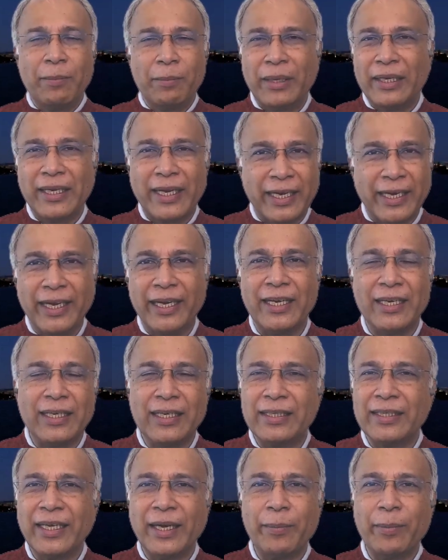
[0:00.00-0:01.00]
But
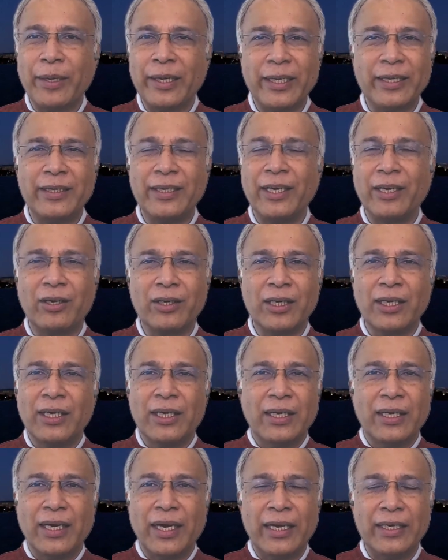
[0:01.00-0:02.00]
again, they bury their,
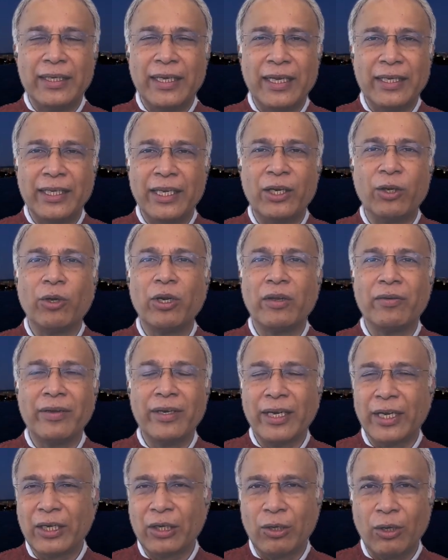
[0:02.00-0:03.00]
and they don't even
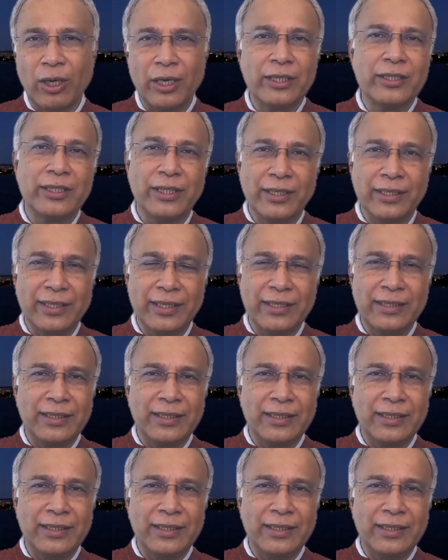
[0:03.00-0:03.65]
acknowledge it.